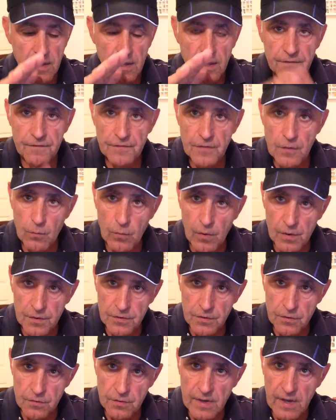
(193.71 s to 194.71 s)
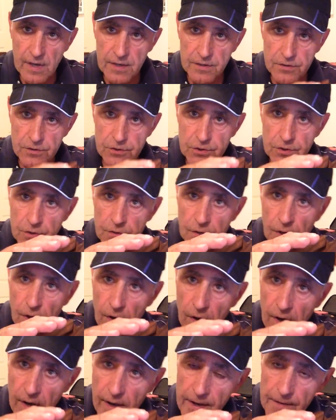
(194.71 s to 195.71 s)
If you want your gun to shoot
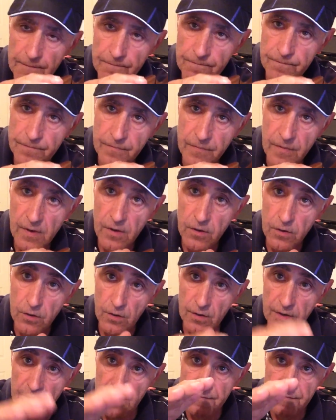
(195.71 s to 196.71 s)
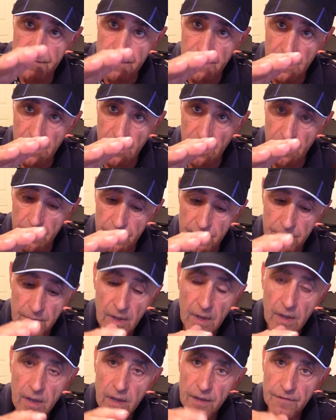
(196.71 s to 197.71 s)
higher, you lift the comb.
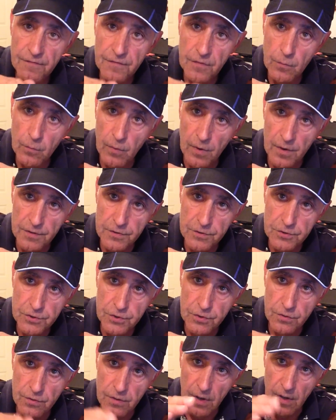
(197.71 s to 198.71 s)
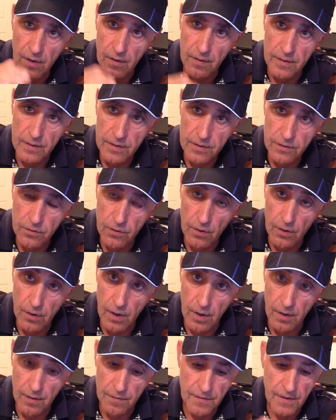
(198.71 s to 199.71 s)
If you want it to shoot lower, you
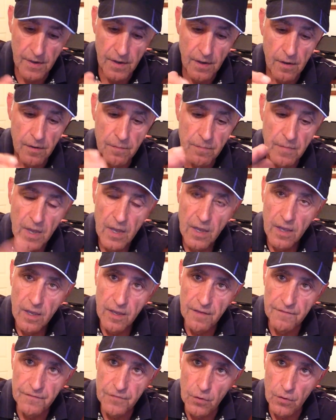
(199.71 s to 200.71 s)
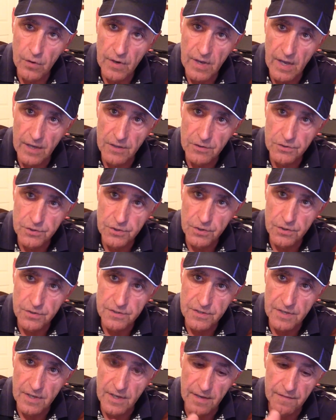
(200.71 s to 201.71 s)
lower the comb. If your gun
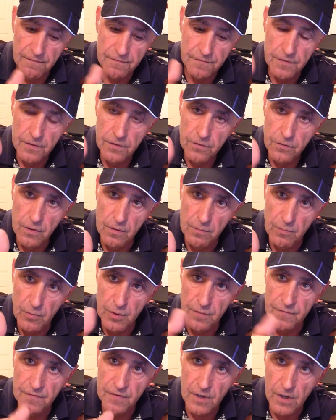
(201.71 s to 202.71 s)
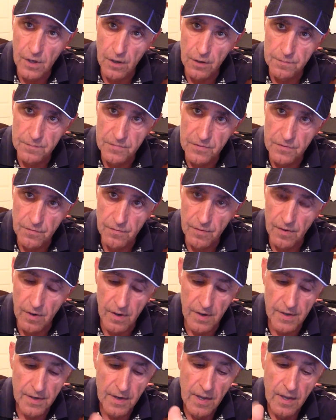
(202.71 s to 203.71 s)
shoots left, you move the comb to the
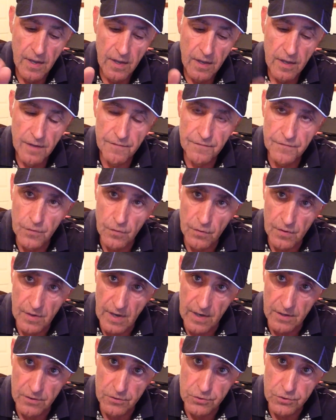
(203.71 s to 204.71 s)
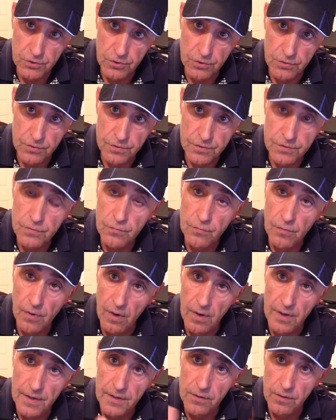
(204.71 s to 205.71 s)
right. If your gun shoots
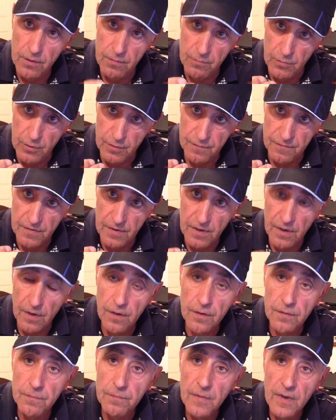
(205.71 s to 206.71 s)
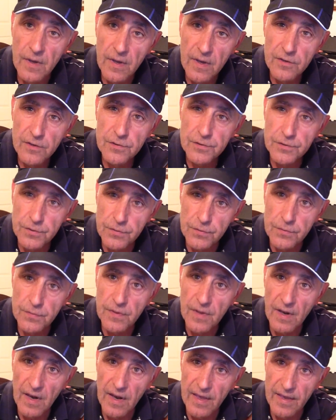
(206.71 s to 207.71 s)
right, you move the comb to
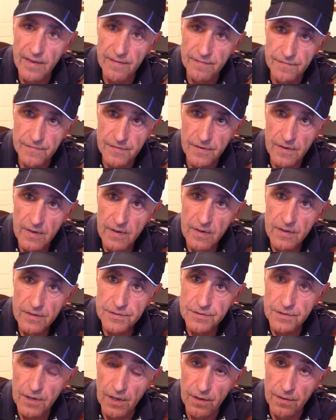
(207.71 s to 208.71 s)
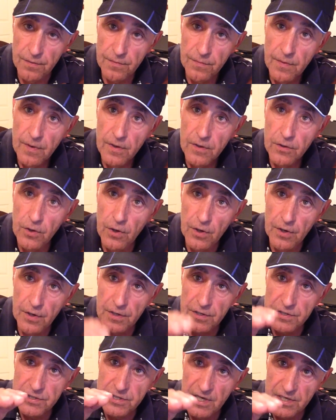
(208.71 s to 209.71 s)
the left. So you can
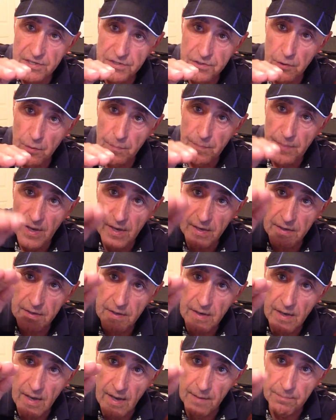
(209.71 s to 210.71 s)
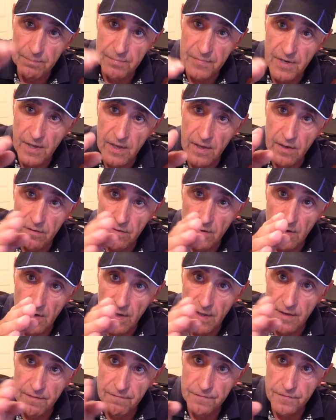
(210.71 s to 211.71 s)
adjust your pattern up, down,
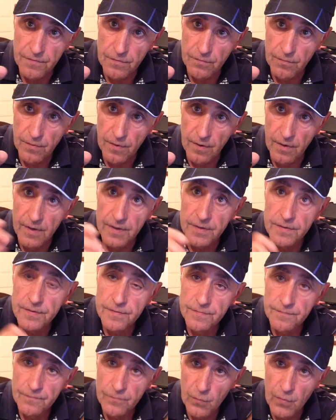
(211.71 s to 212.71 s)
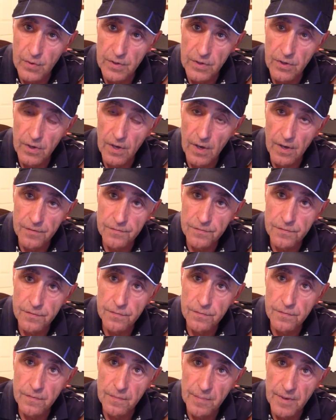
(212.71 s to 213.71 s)
left, right when you go
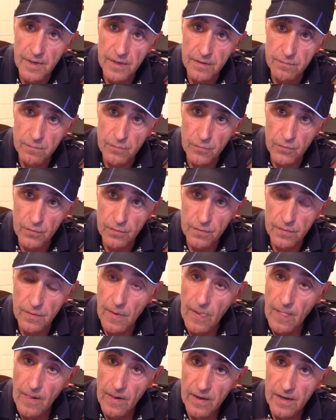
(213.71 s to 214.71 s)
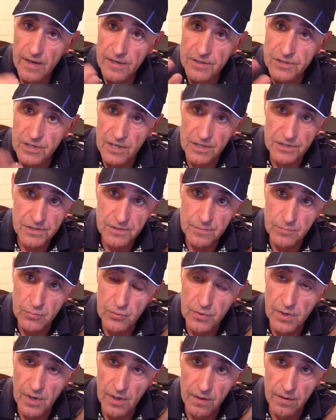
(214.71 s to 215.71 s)
to the pattern board.
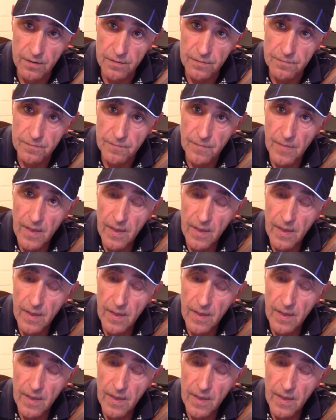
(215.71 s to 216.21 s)
Adjustable comb.